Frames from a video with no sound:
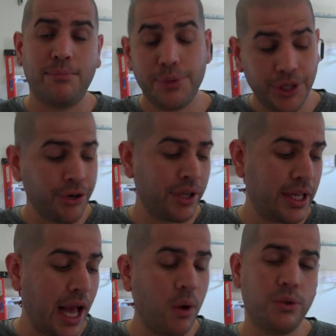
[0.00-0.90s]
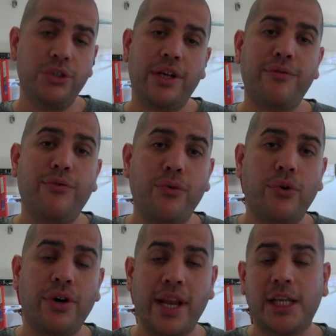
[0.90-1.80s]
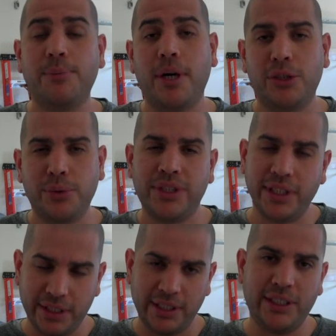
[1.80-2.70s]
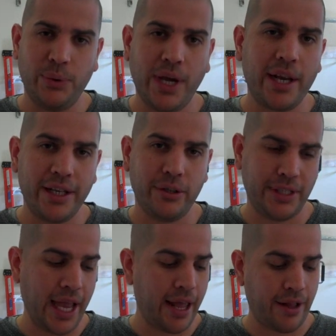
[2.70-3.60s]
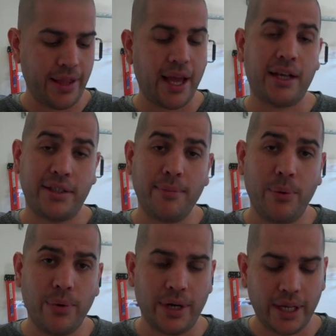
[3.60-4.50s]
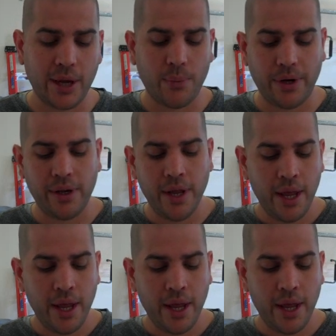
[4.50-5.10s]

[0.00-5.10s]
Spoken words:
Particularly, I was looking for an Xbox 360, see what kind of deals they had on that, because I've been wanting to get one.